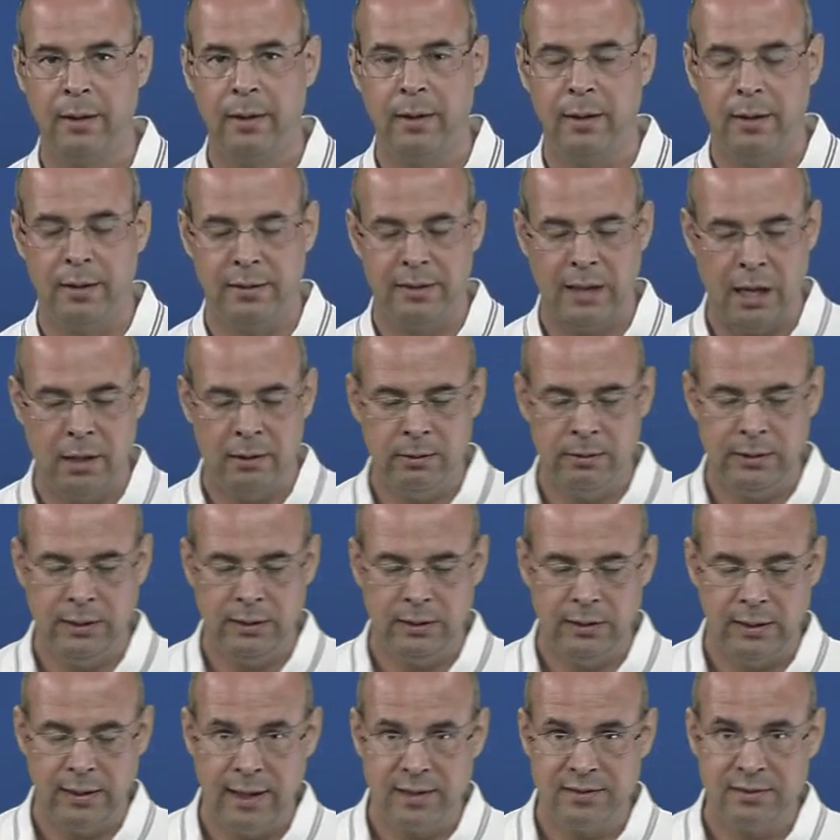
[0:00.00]
Now, in
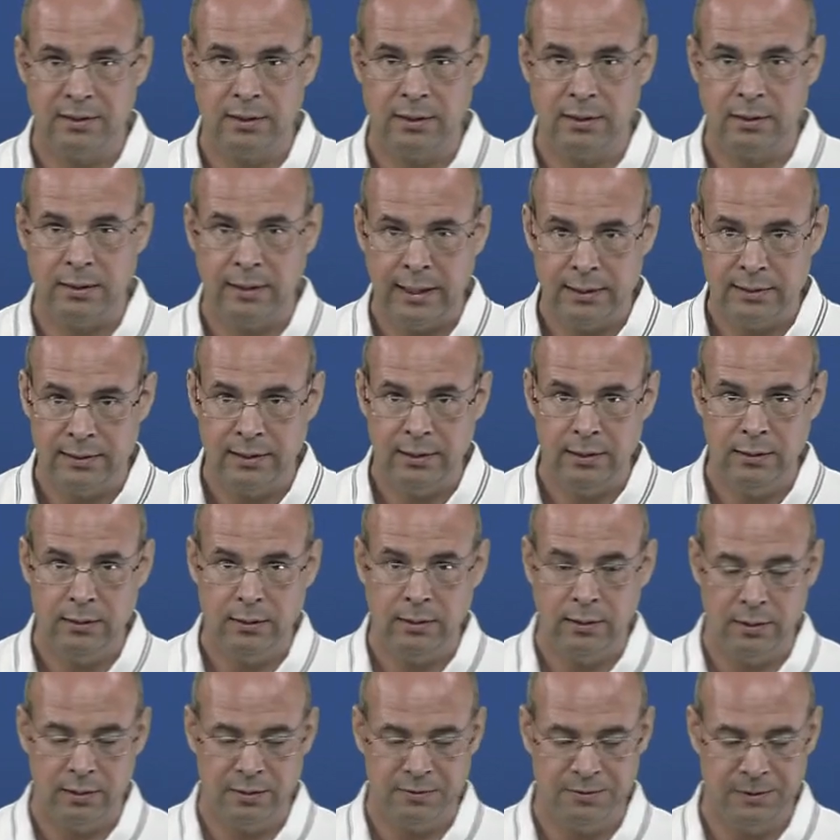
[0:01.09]
classical Latin,
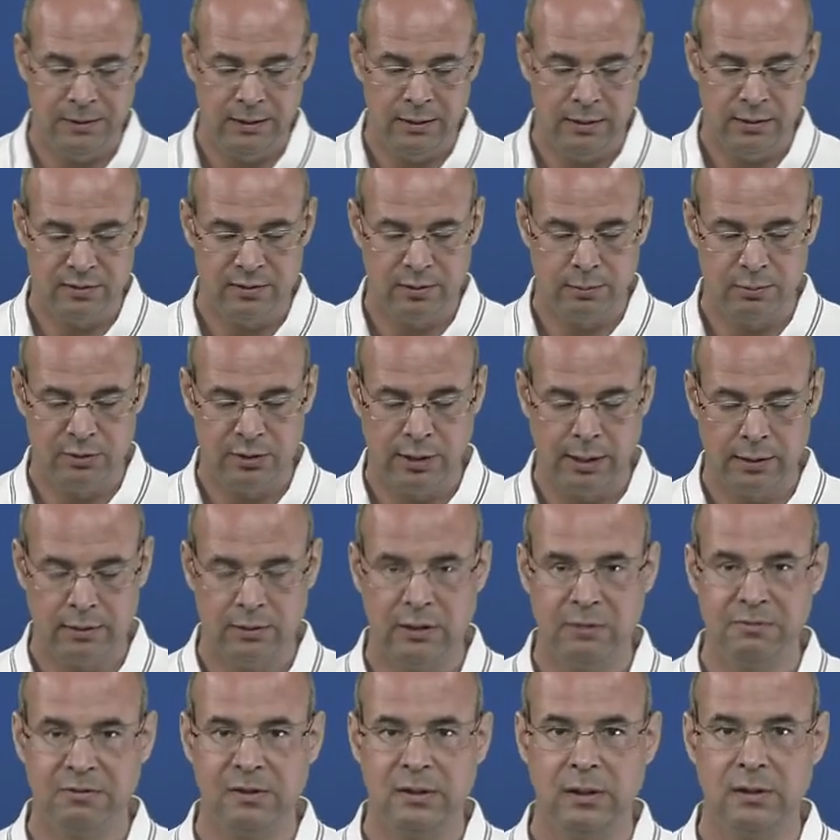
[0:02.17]
the
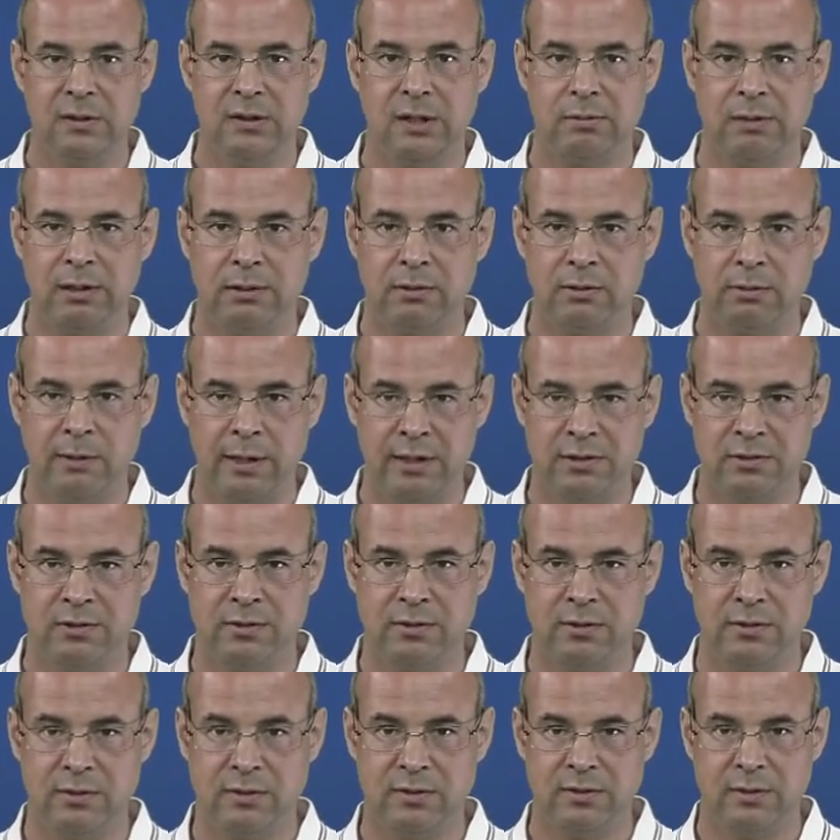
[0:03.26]
subjunctive in indirect
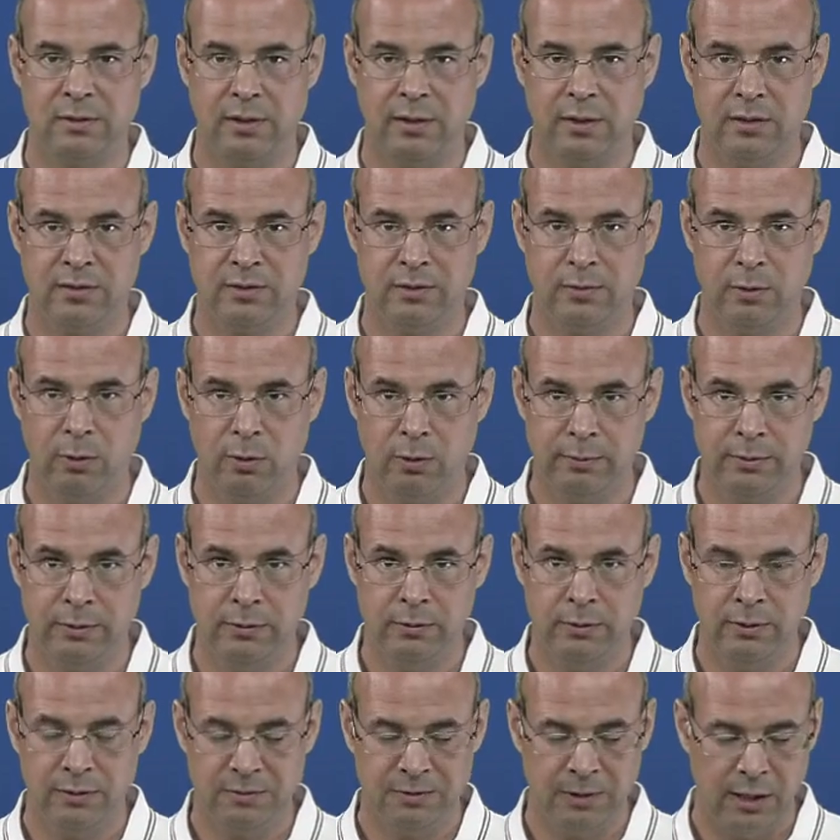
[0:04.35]
questions is normal.
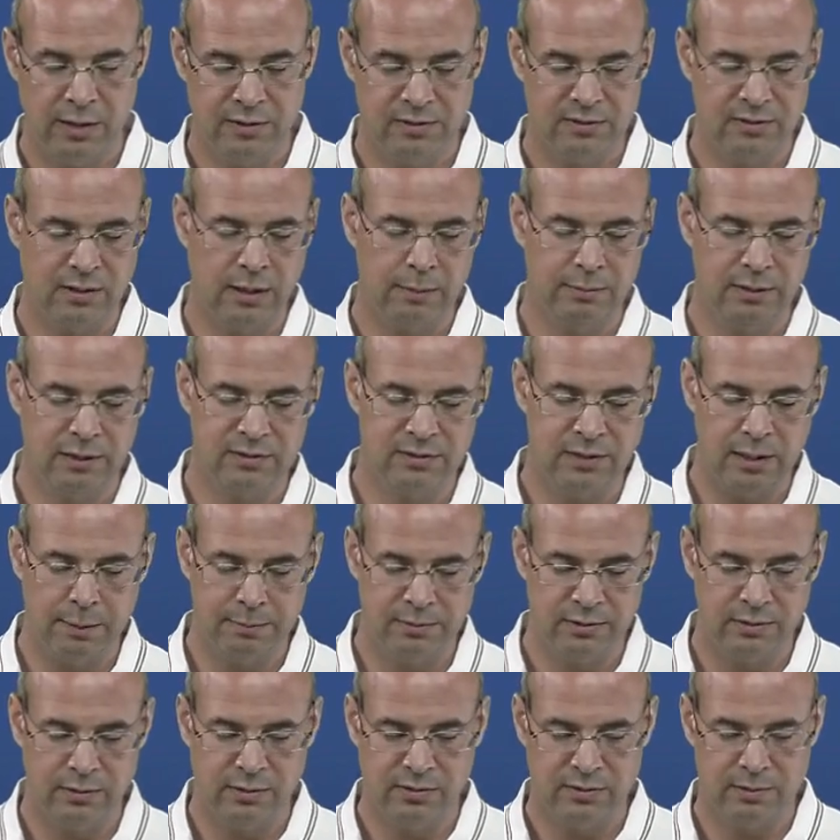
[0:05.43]
There are some
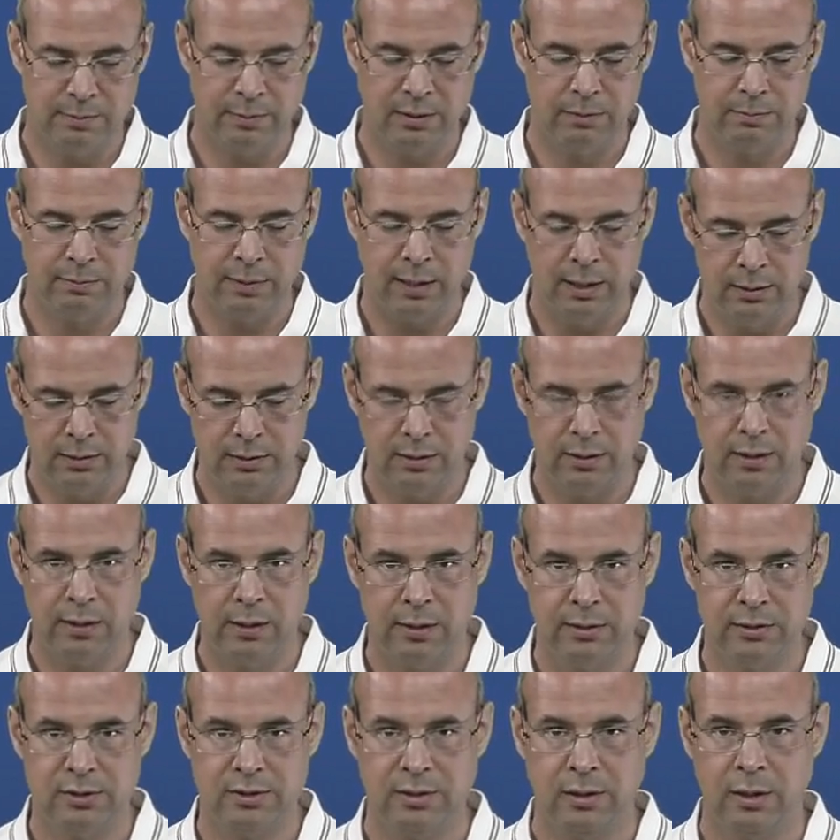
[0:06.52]
exceptions, but by and
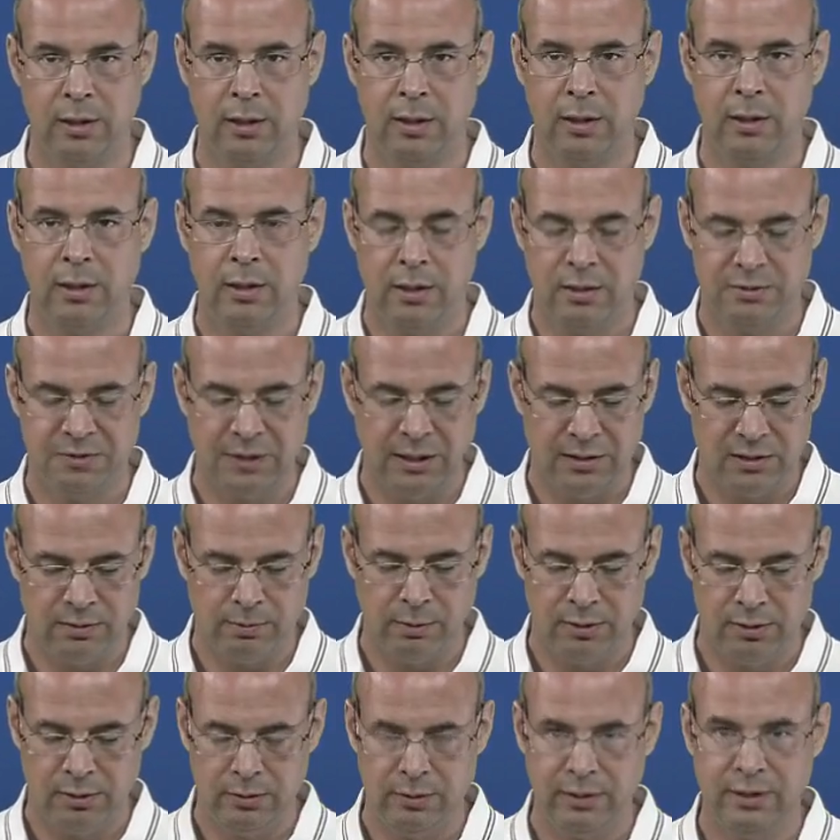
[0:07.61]
large, that's
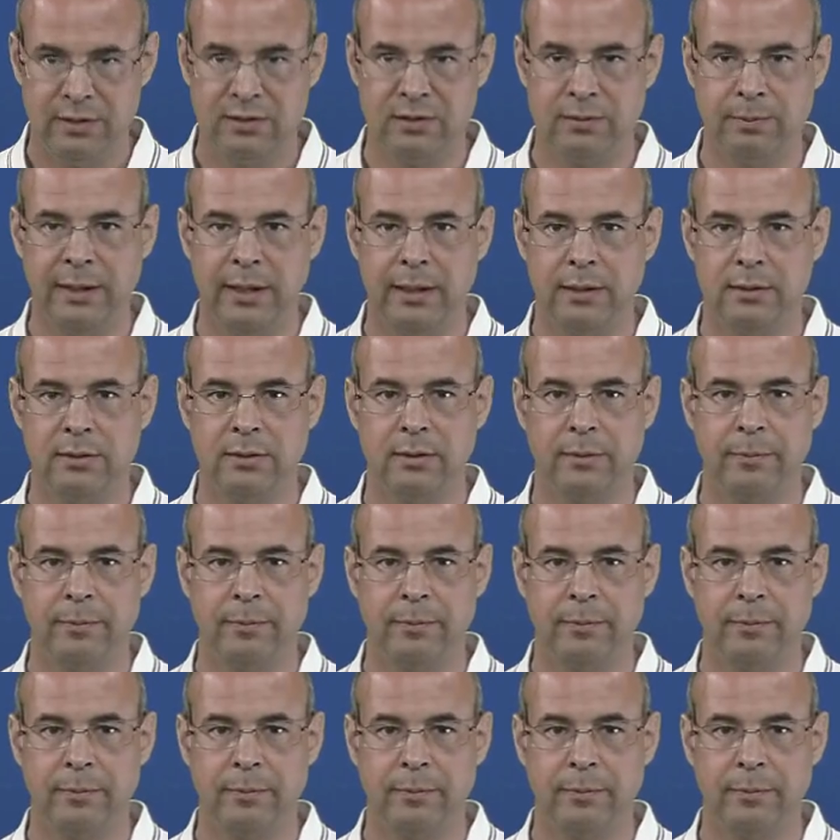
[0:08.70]
what you expect.